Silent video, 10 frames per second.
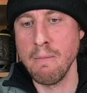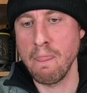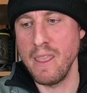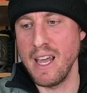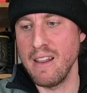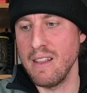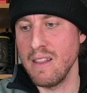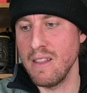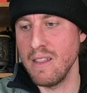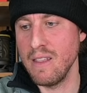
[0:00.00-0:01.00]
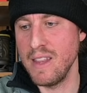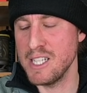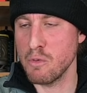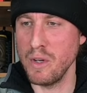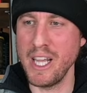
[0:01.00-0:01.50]
then
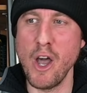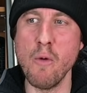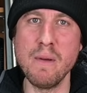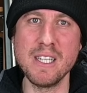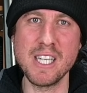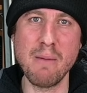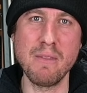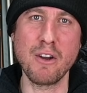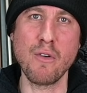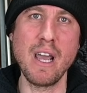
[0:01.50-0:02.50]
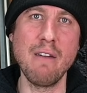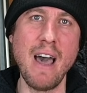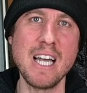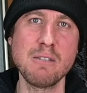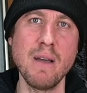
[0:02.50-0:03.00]
this really opens up the creative
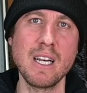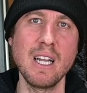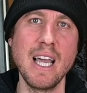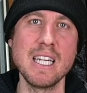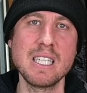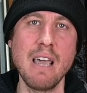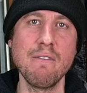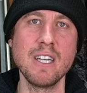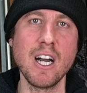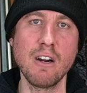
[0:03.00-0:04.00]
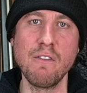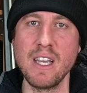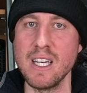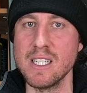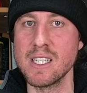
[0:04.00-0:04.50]
aspect of landscape photography
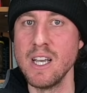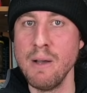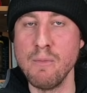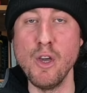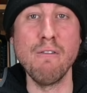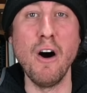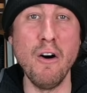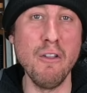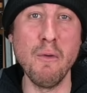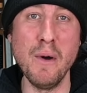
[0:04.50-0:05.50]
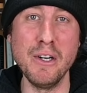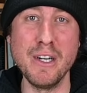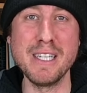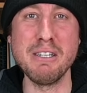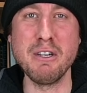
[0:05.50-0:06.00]
because you have all the
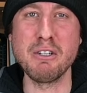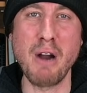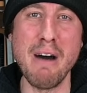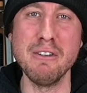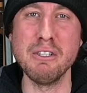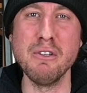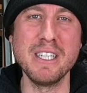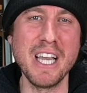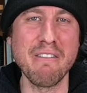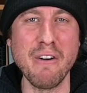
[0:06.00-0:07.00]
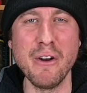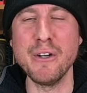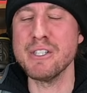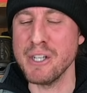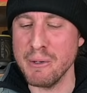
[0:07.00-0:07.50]
wilderness you can travel to to take
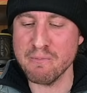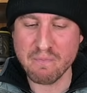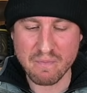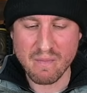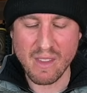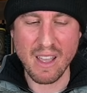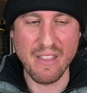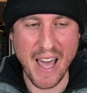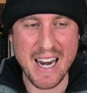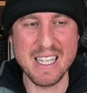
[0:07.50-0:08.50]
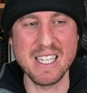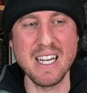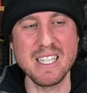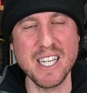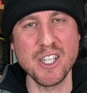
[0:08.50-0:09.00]
photos. So that is an
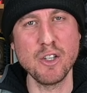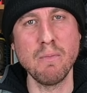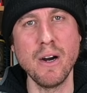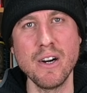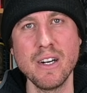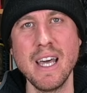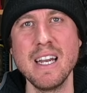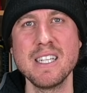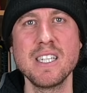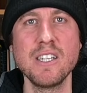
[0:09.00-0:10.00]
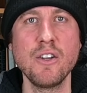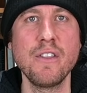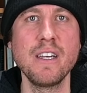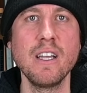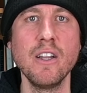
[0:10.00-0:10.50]
essential part and an essential
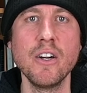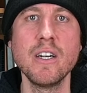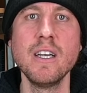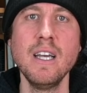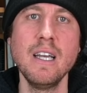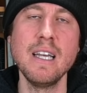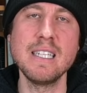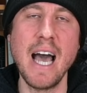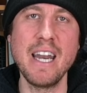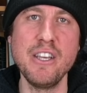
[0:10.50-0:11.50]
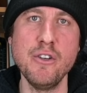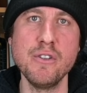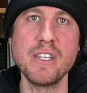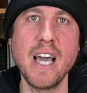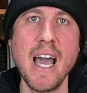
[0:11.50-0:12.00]
thing to learn is how to
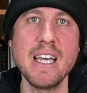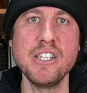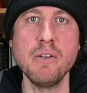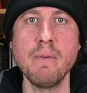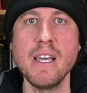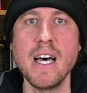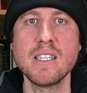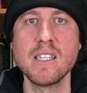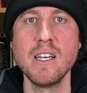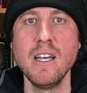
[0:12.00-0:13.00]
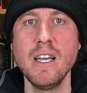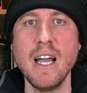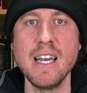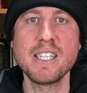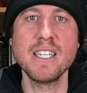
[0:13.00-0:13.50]
use Gaia G P S.
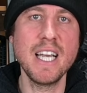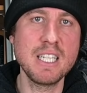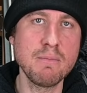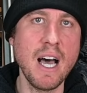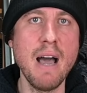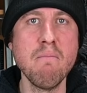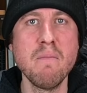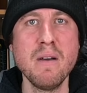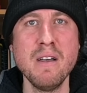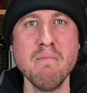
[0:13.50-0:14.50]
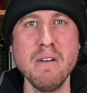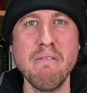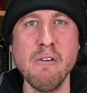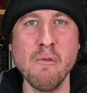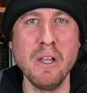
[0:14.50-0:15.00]
And it's going to take some time. But if
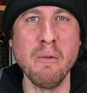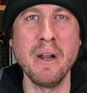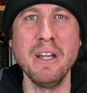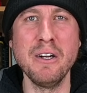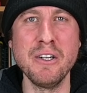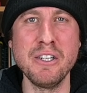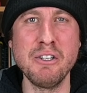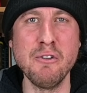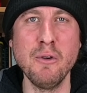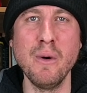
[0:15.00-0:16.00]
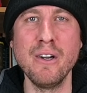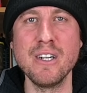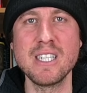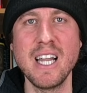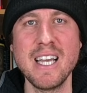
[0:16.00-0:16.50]
you really want to learn to shoot the
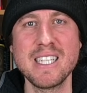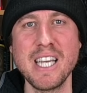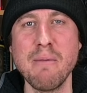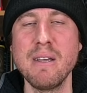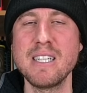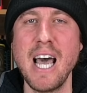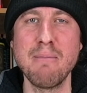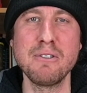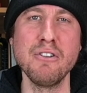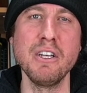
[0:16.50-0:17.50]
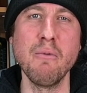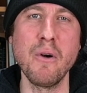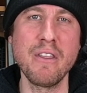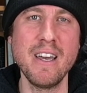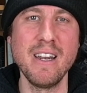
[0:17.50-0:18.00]
wilderness landscape, it's absolutely
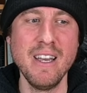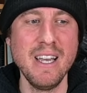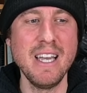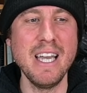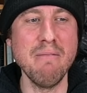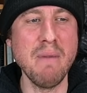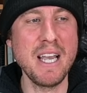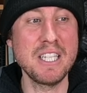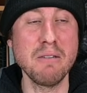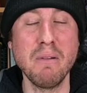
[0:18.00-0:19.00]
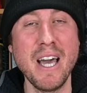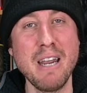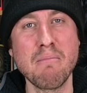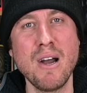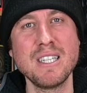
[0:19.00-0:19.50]
worth it. It makes the
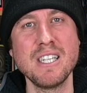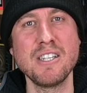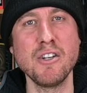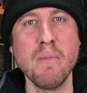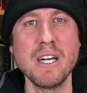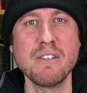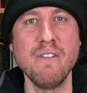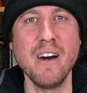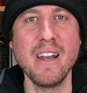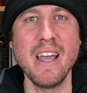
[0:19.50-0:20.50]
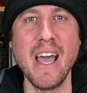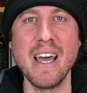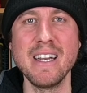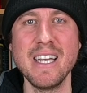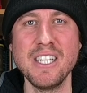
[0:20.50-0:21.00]
planning process so much fun,
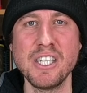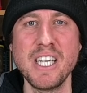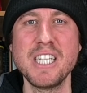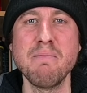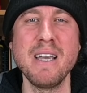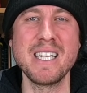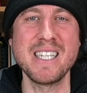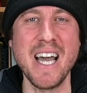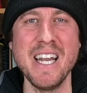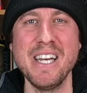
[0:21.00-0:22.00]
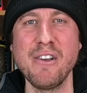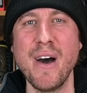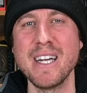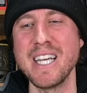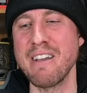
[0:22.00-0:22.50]
and it just gets me excited to go
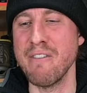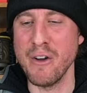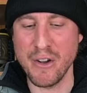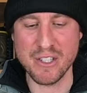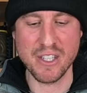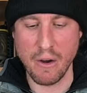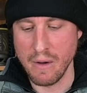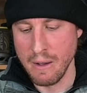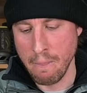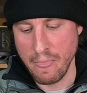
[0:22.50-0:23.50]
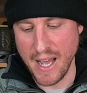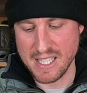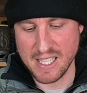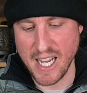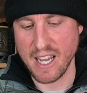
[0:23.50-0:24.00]
out and take photos. So that's
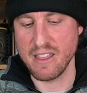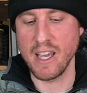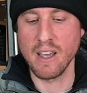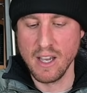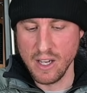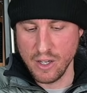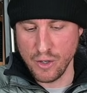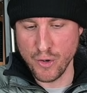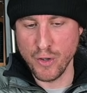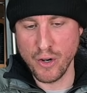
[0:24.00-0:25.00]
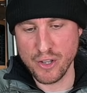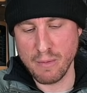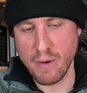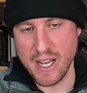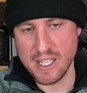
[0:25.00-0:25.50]
the second thing. Google Earth to
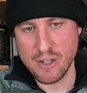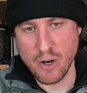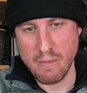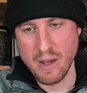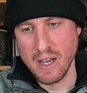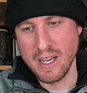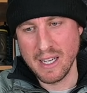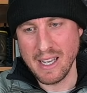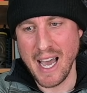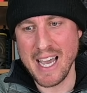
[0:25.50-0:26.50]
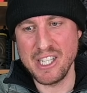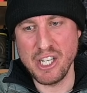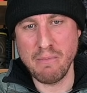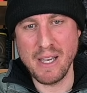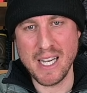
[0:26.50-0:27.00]
brainstorm, Gaia
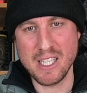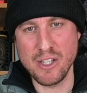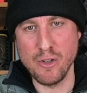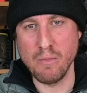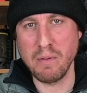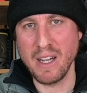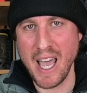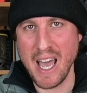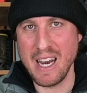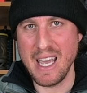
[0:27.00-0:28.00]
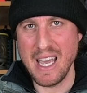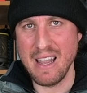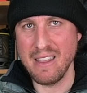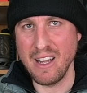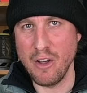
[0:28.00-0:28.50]
G P S to plan
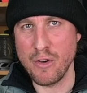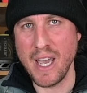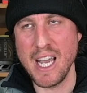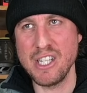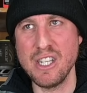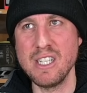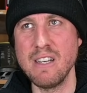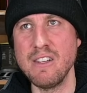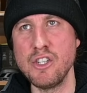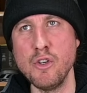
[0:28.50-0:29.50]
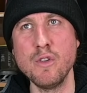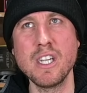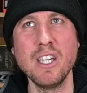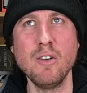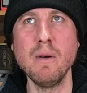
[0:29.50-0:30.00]
in the locations of the shoots a little